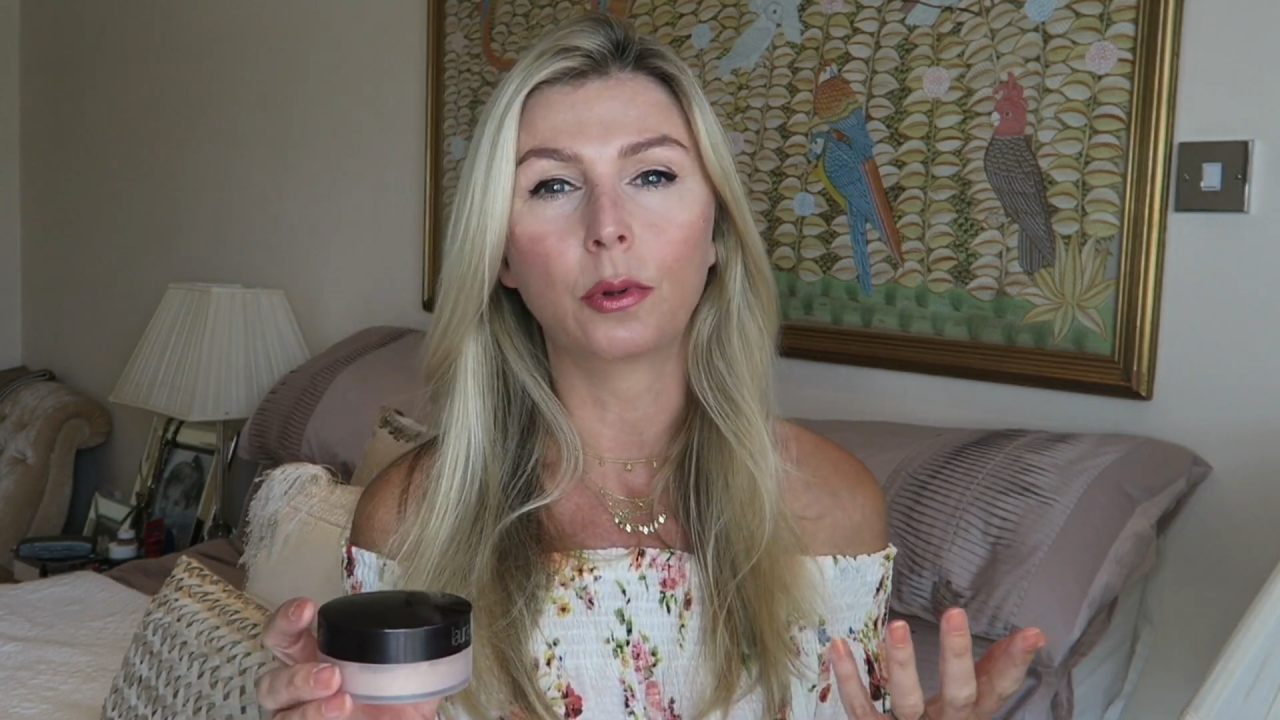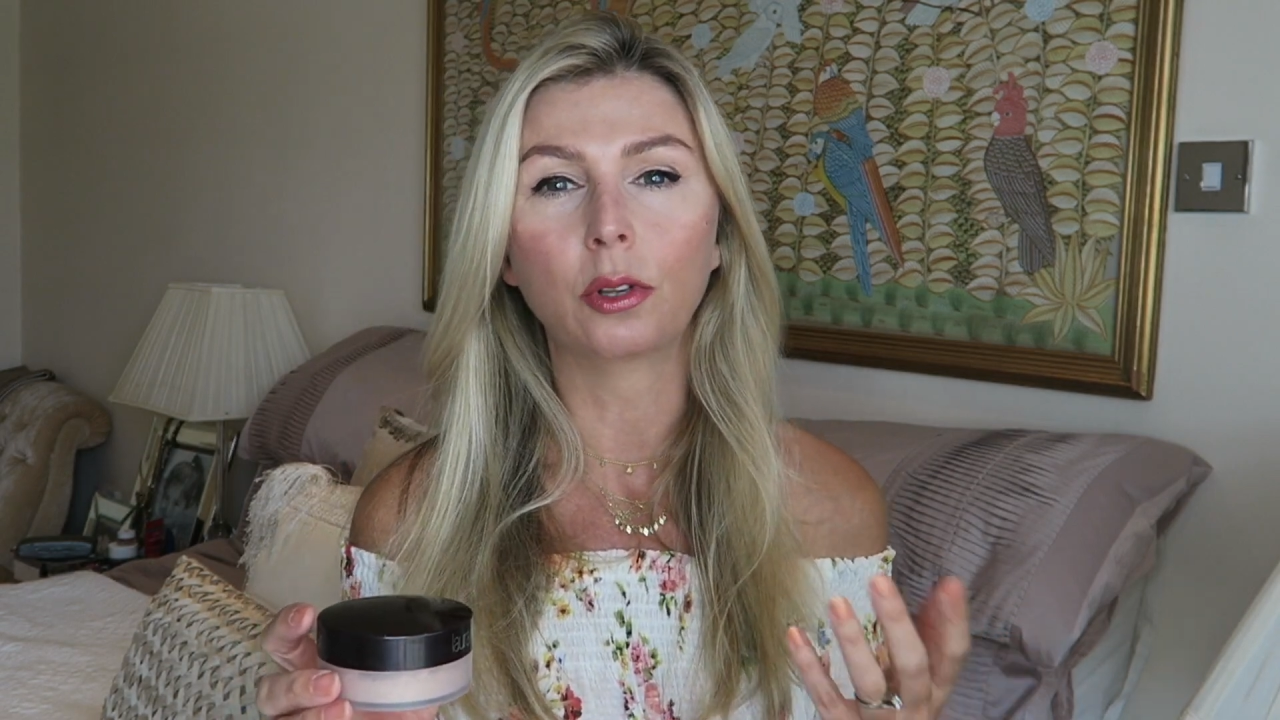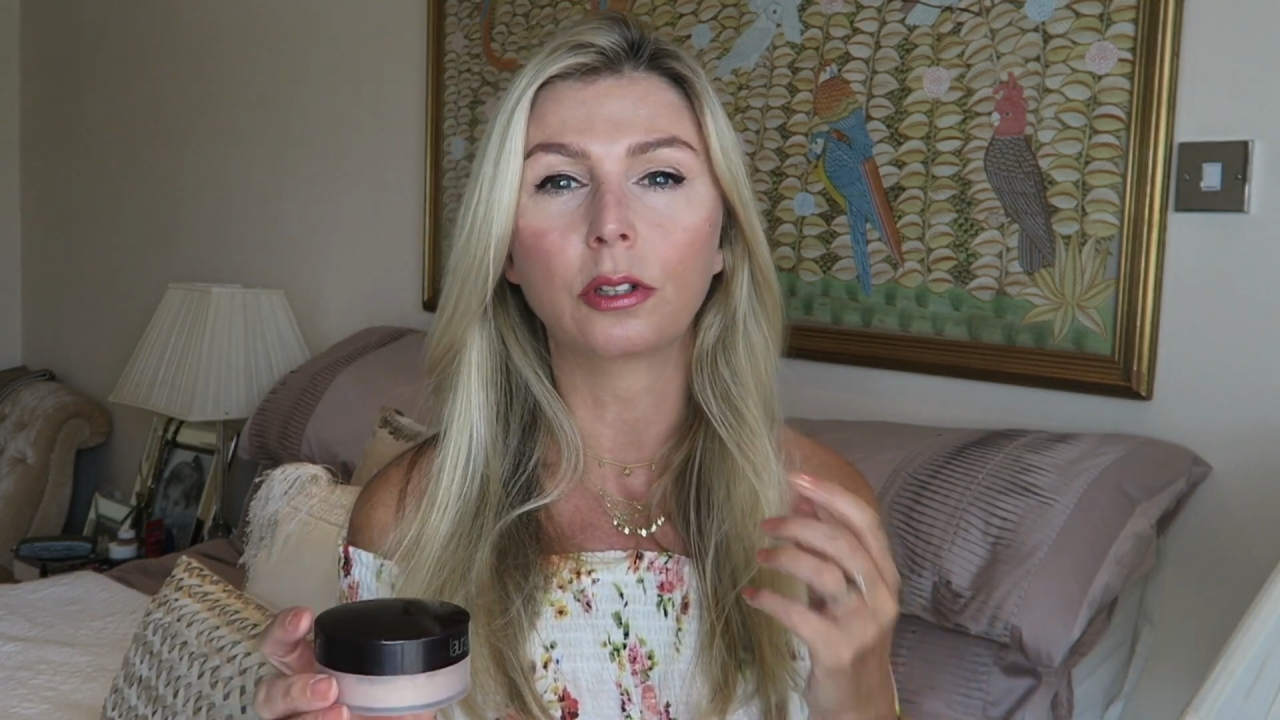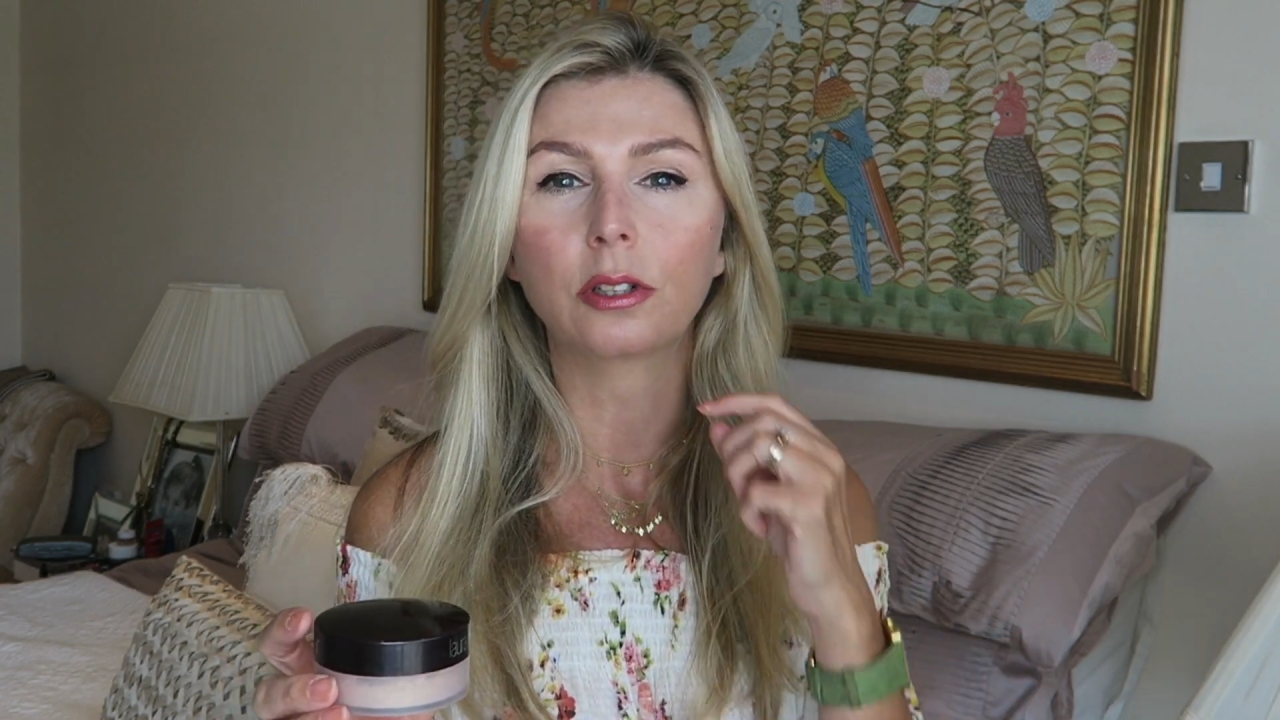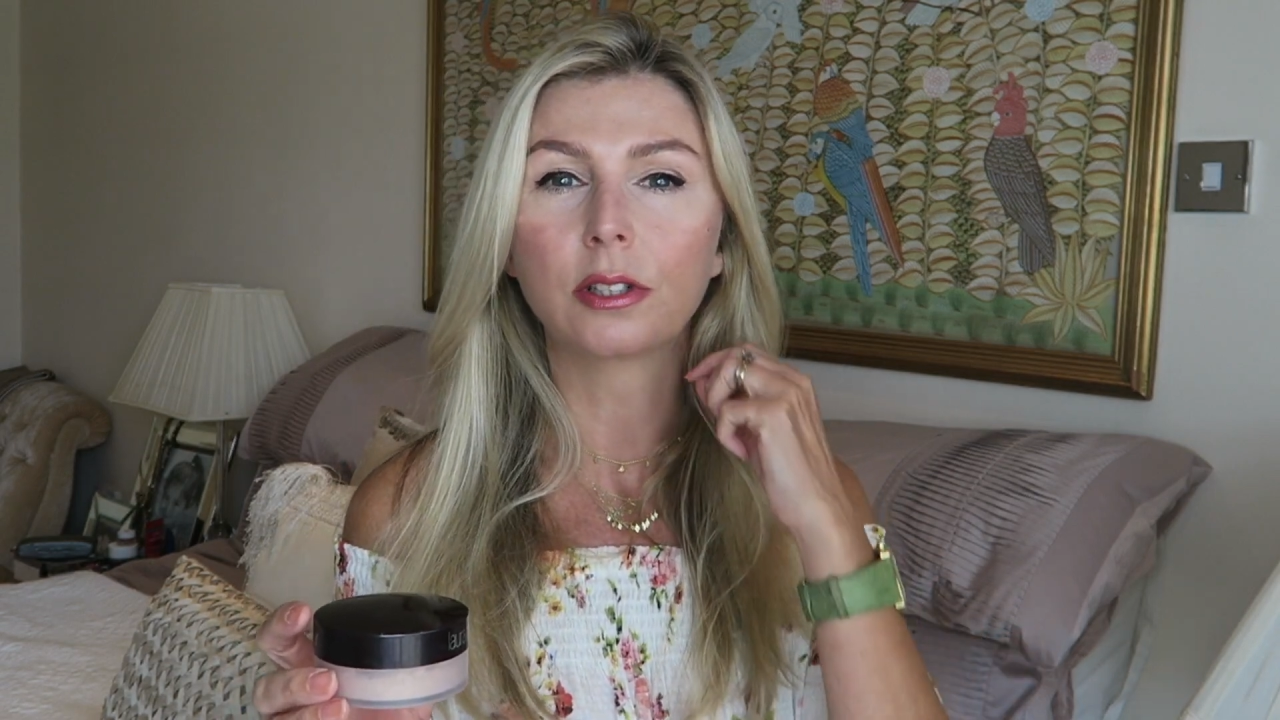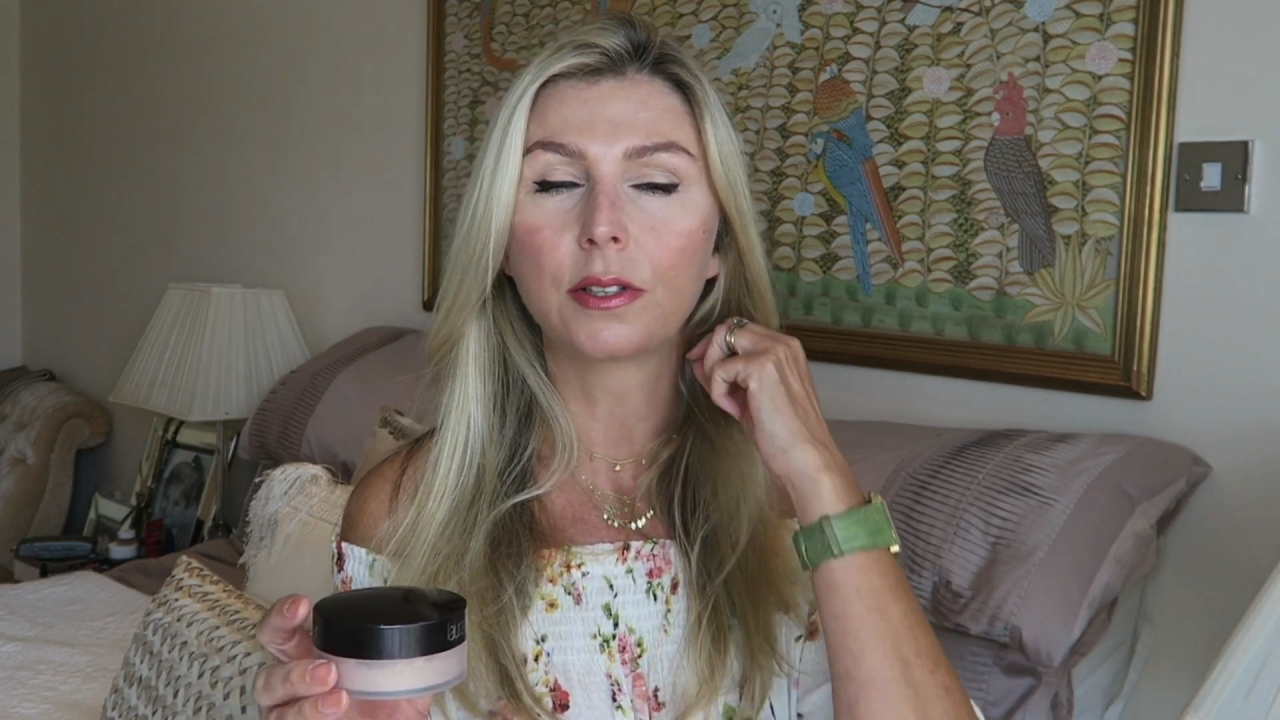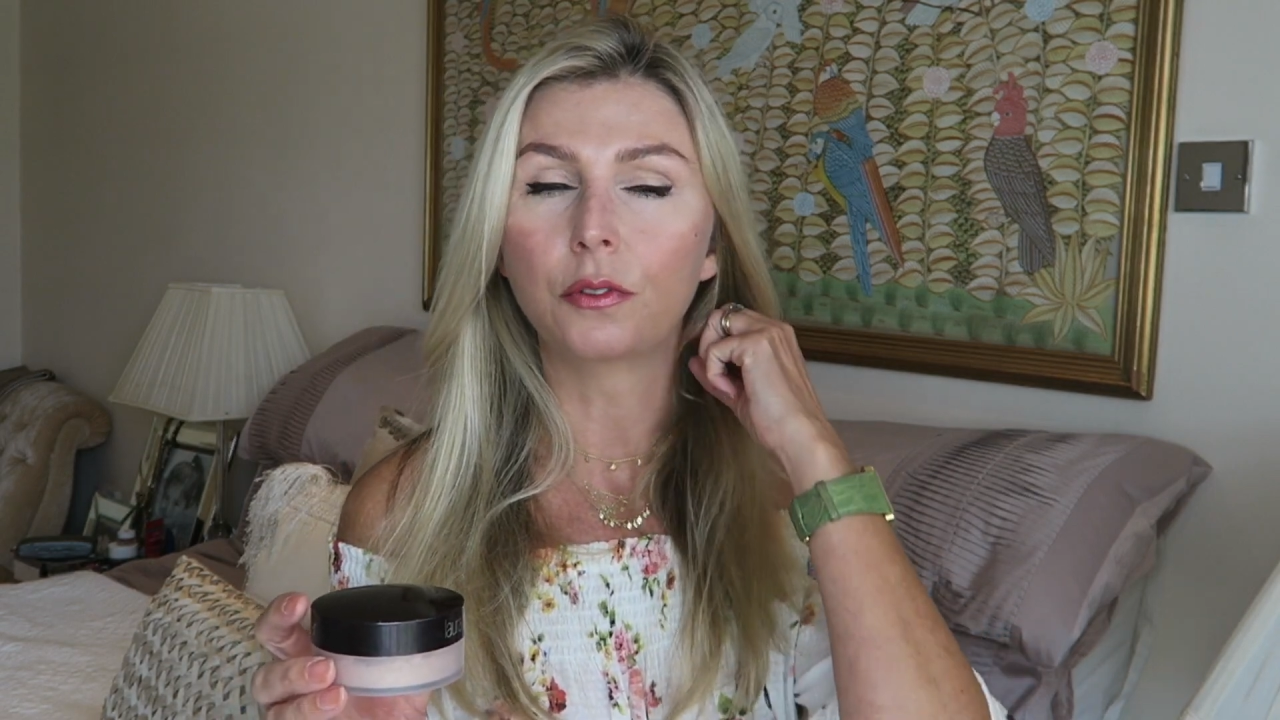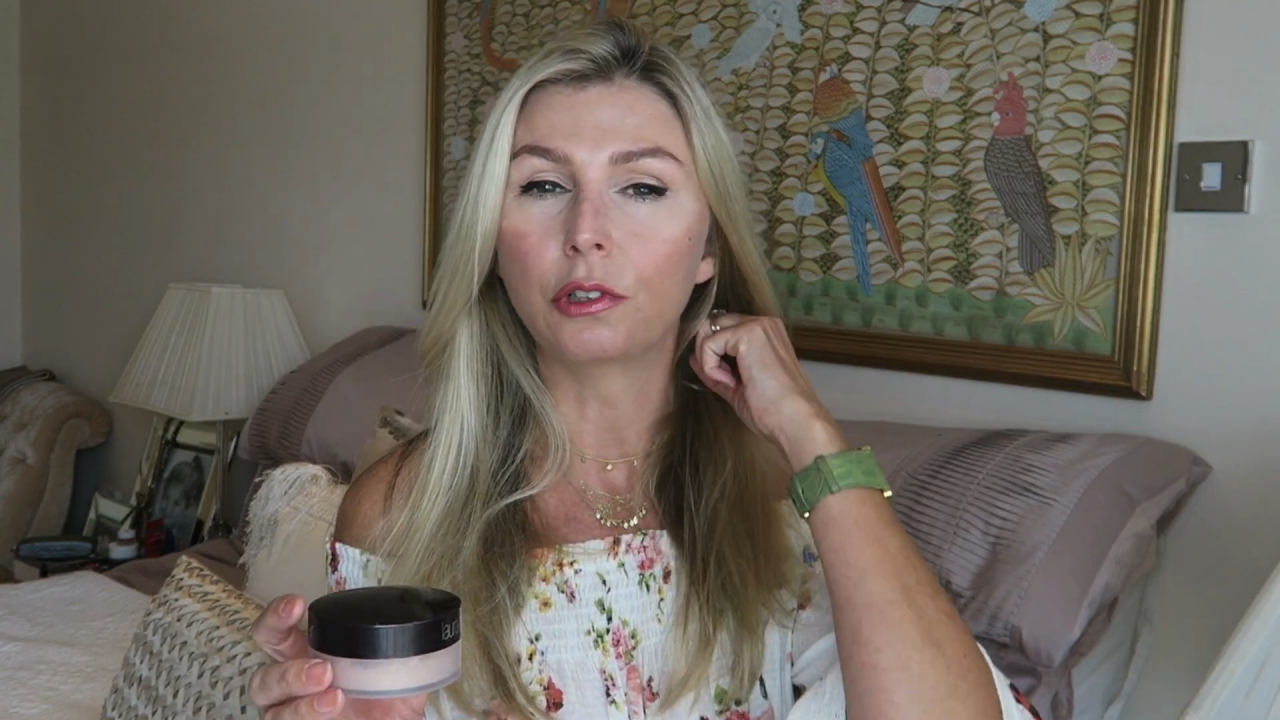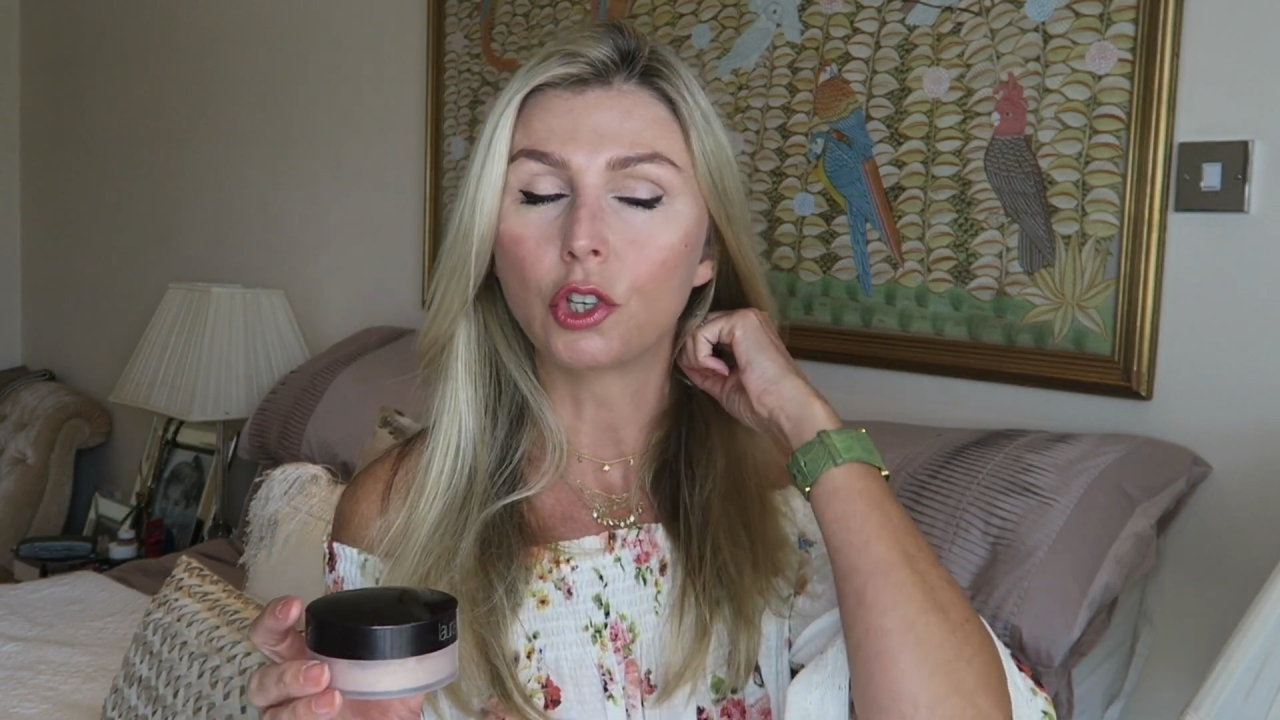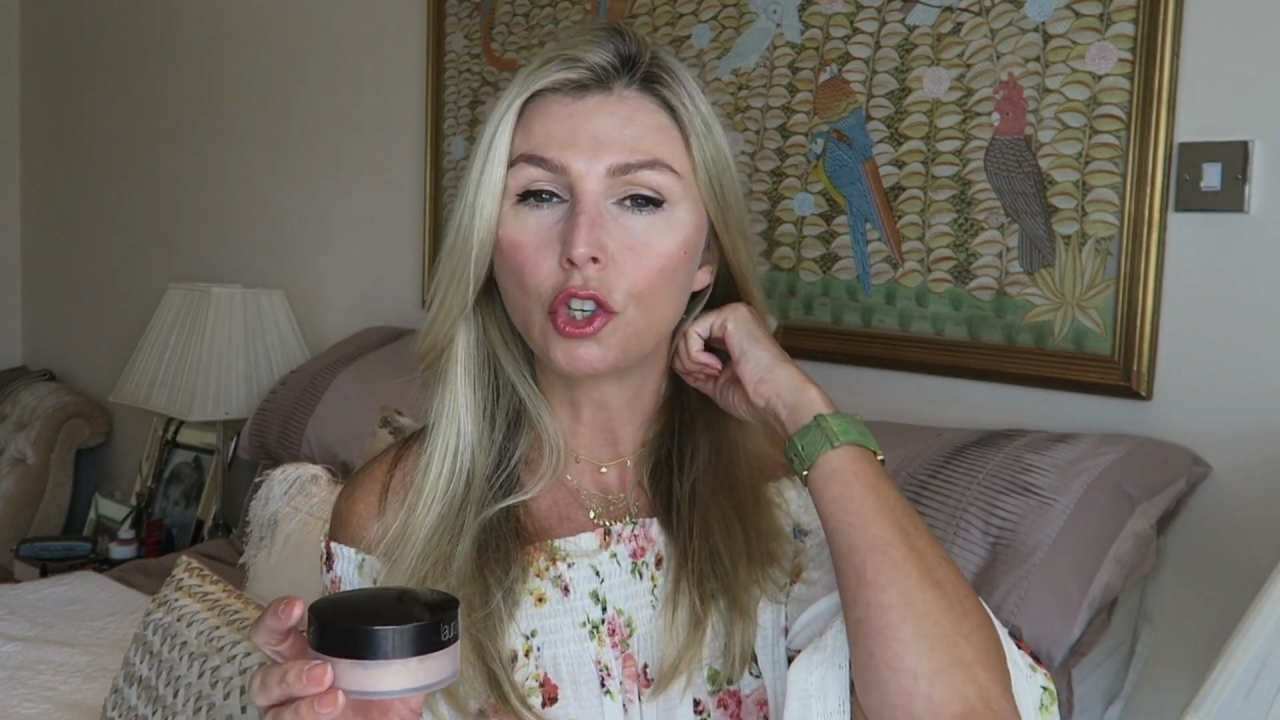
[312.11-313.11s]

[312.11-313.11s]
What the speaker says: models for